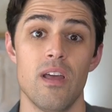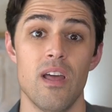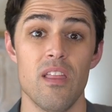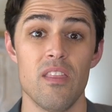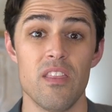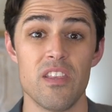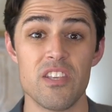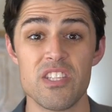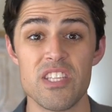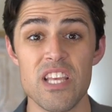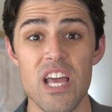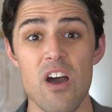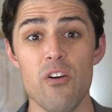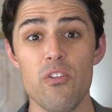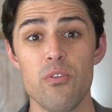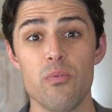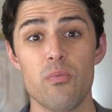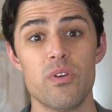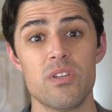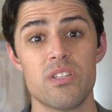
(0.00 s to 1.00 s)
The
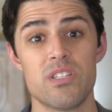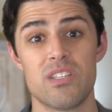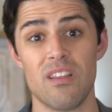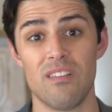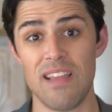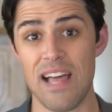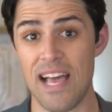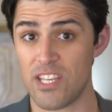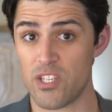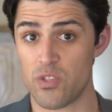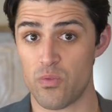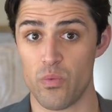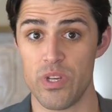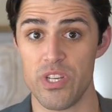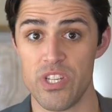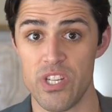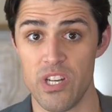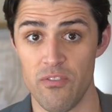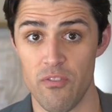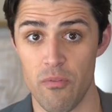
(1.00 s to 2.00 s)
South was the last
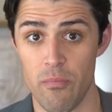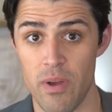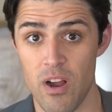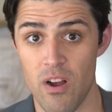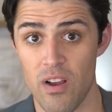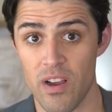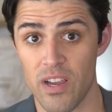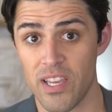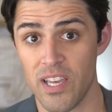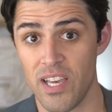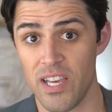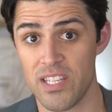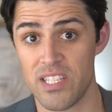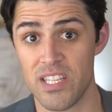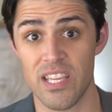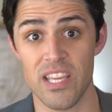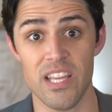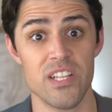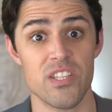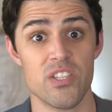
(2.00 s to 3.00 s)
region of America to
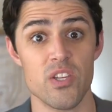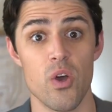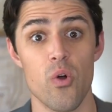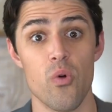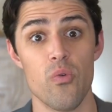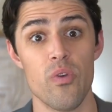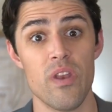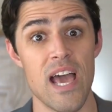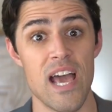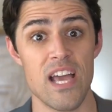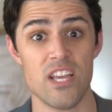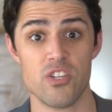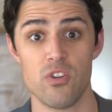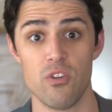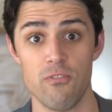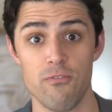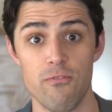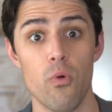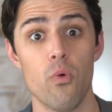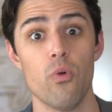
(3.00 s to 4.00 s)
get its own
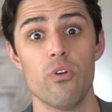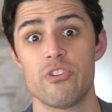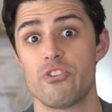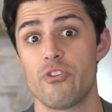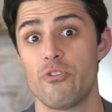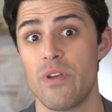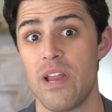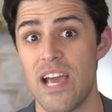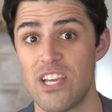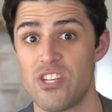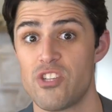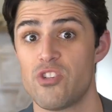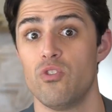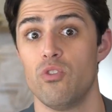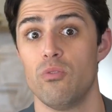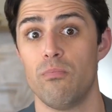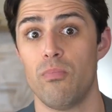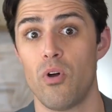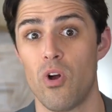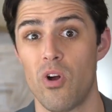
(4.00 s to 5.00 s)
national forest or
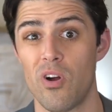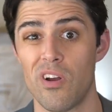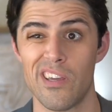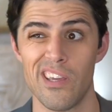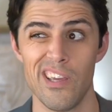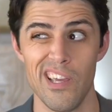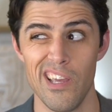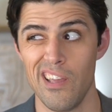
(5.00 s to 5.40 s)
national park.